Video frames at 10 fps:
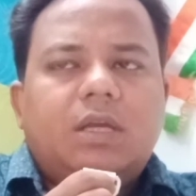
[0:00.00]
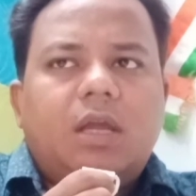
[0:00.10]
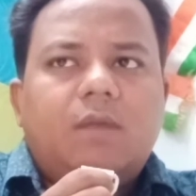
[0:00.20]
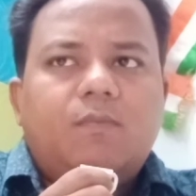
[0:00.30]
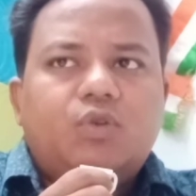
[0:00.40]

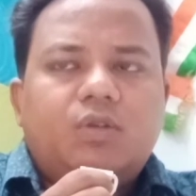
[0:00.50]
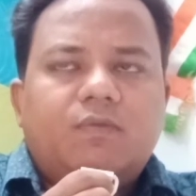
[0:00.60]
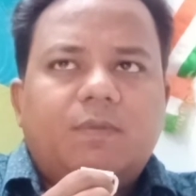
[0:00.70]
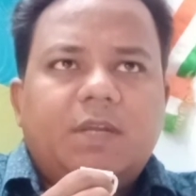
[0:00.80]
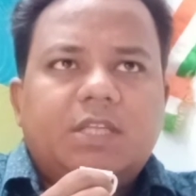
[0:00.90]
and most of
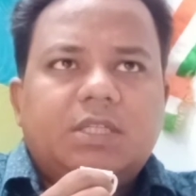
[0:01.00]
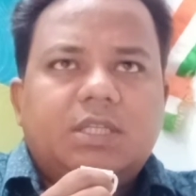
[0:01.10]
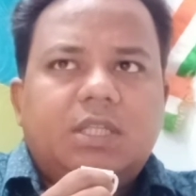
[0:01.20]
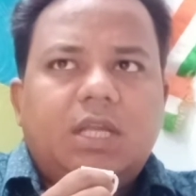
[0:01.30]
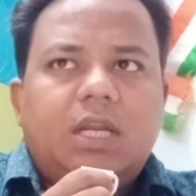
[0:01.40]
the places
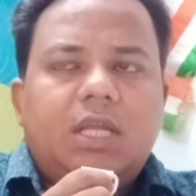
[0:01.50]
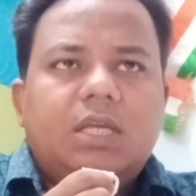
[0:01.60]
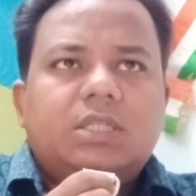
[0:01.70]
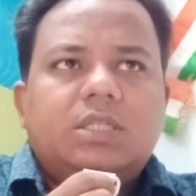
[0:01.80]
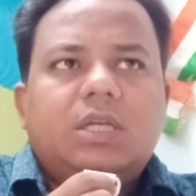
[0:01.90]
in Delhi
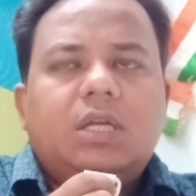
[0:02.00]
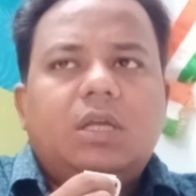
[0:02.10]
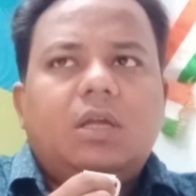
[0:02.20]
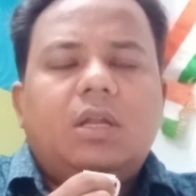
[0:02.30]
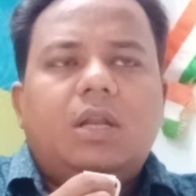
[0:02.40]
is
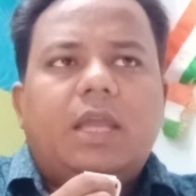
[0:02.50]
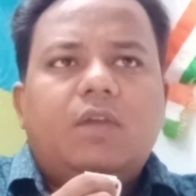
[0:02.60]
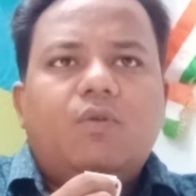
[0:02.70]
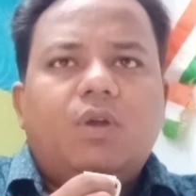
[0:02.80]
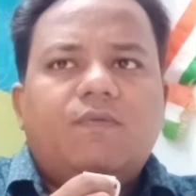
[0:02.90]

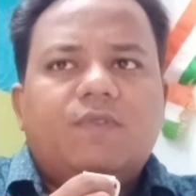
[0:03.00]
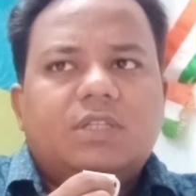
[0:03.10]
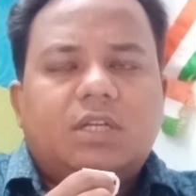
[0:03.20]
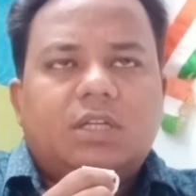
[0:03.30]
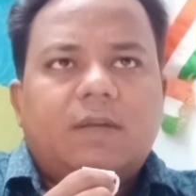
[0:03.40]
you can visit.